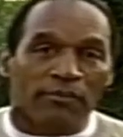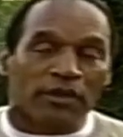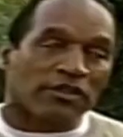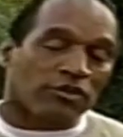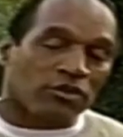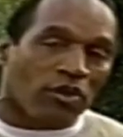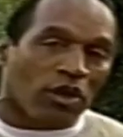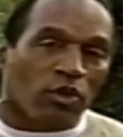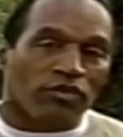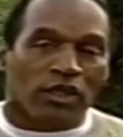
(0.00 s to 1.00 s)
because I was
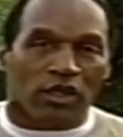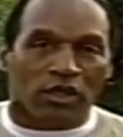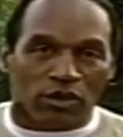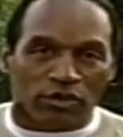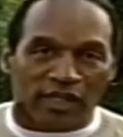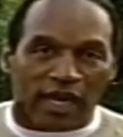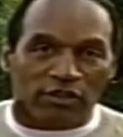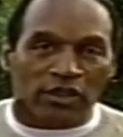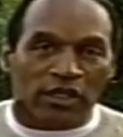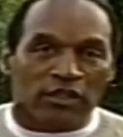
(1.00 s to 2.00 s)
going over to Nicole's
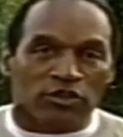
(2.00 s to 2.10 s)
house.